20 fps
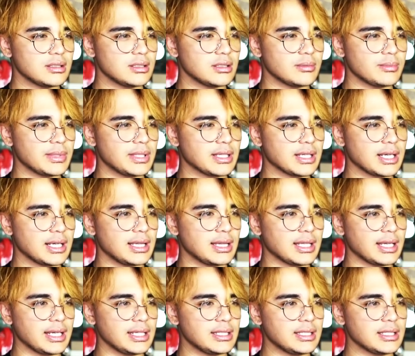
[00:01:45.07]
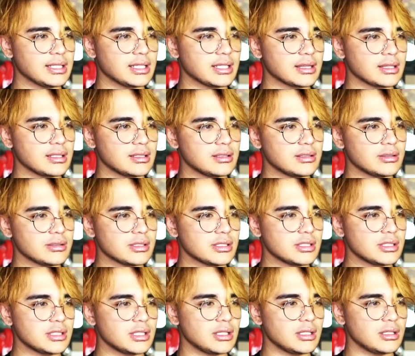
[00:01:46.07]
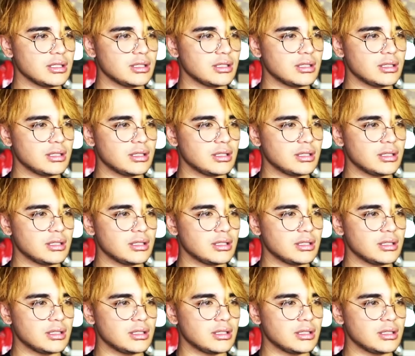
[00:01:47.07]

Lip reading: Yo, man, I got lightning and thunder and shit.